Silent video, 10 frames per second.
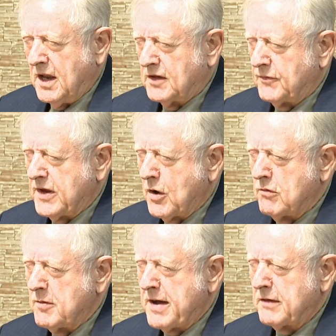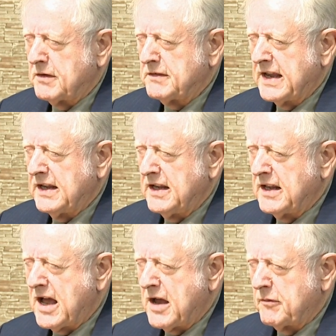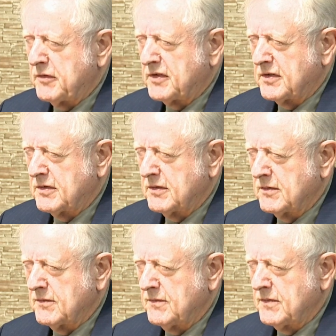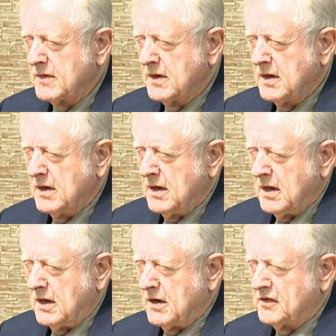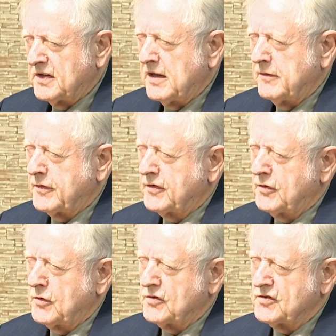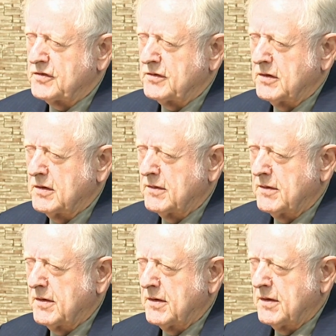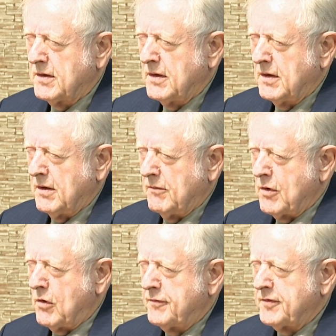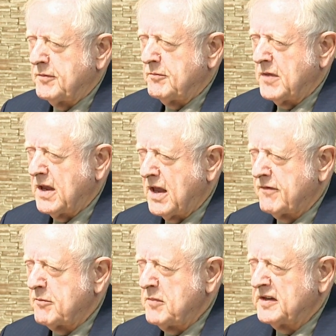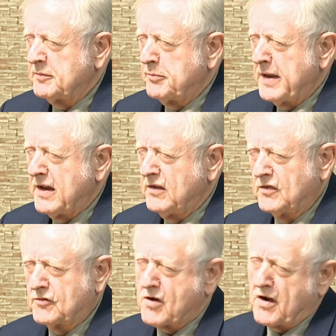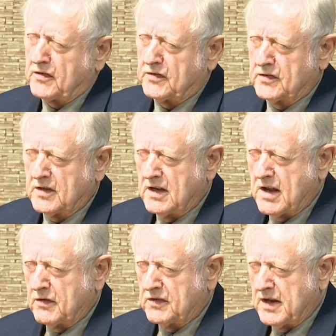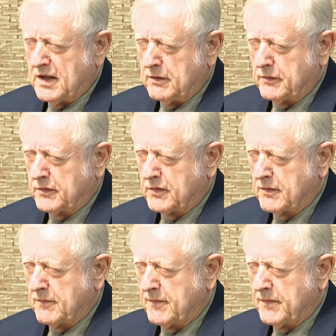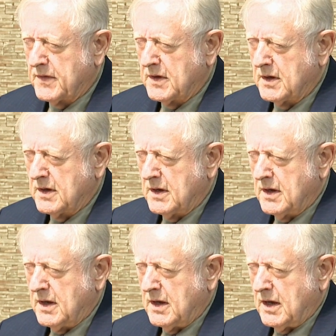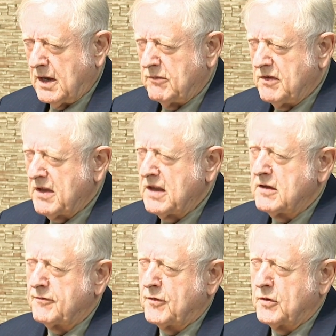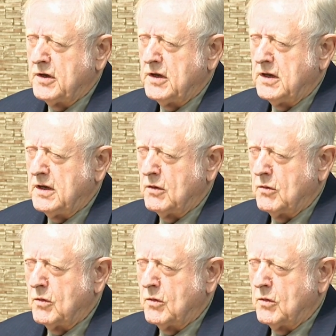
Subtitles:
As we go about our daily lives, in our self-assertion, we often have a misplaced trust in ourselves. And we thank you for the